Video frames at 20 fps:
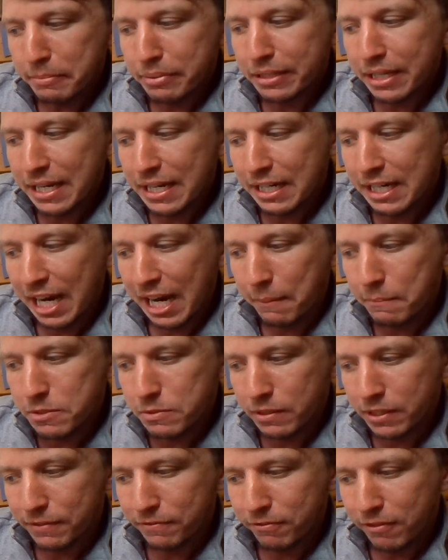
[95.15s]
play
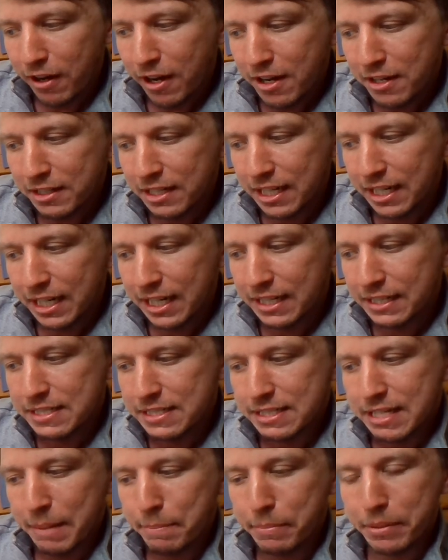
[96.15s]
games with Frog,
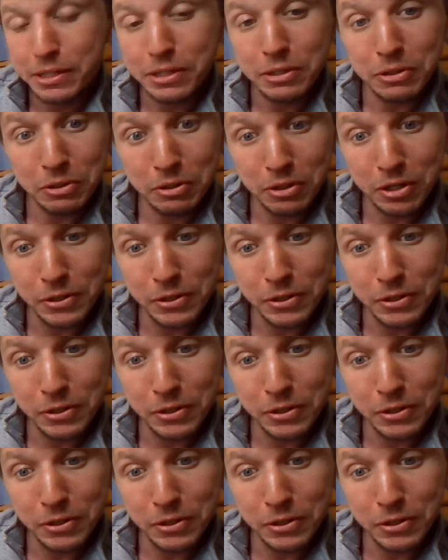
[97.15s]
eat supper,